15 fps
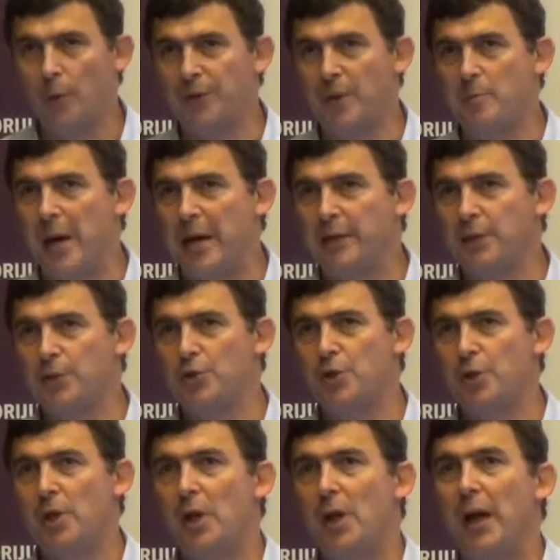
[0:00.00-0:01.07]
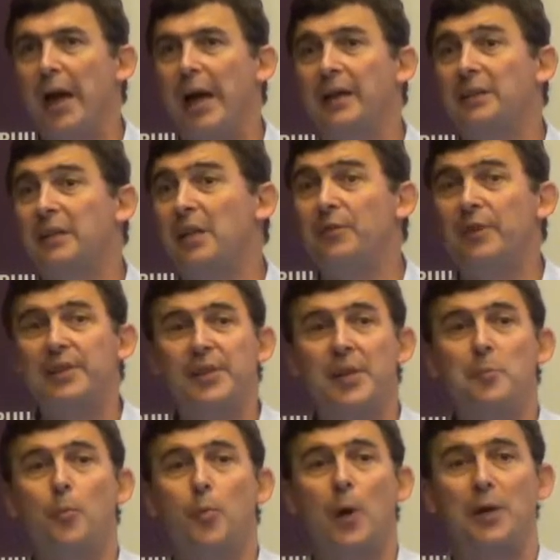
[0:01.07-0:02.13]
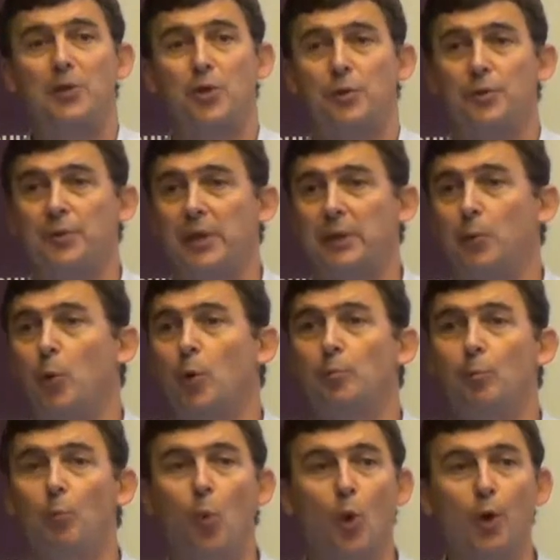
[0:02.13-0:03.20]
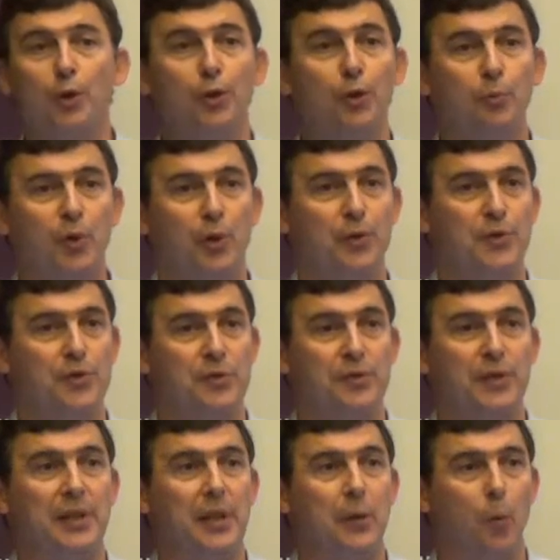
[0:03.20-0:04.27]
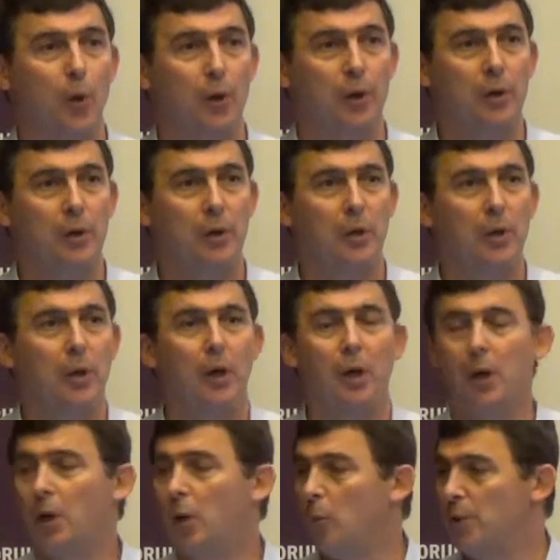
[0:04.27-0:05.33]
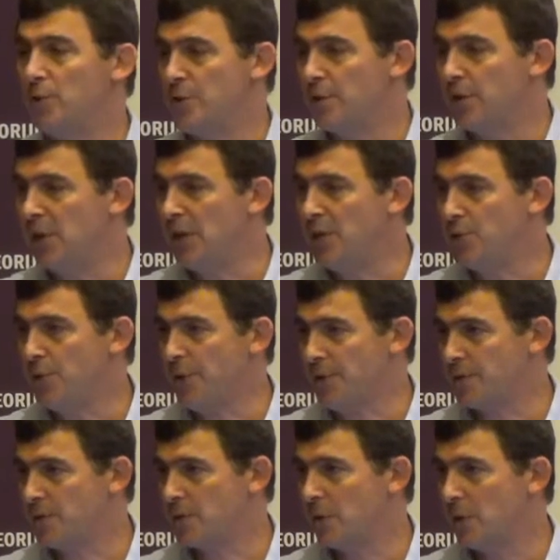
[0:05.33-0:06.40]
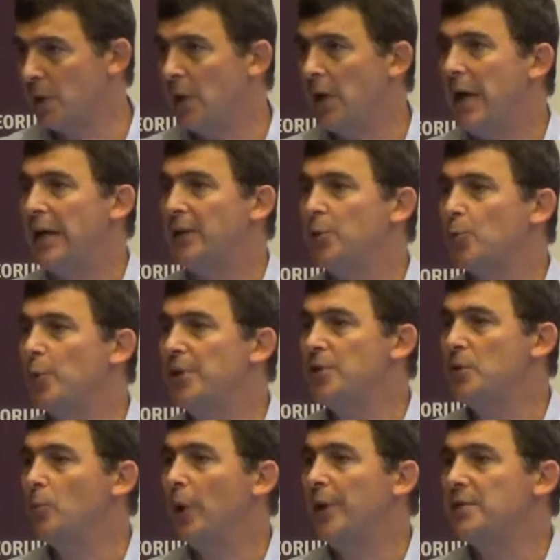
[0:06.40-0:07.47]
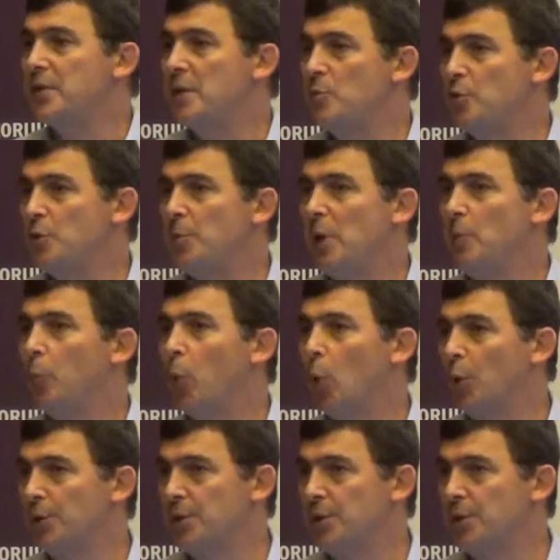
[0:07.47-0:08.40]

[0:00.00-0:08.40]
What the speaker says: what they managed, and giving the impression that they were more numerous than they were was the key to this. And the reason why it seems to me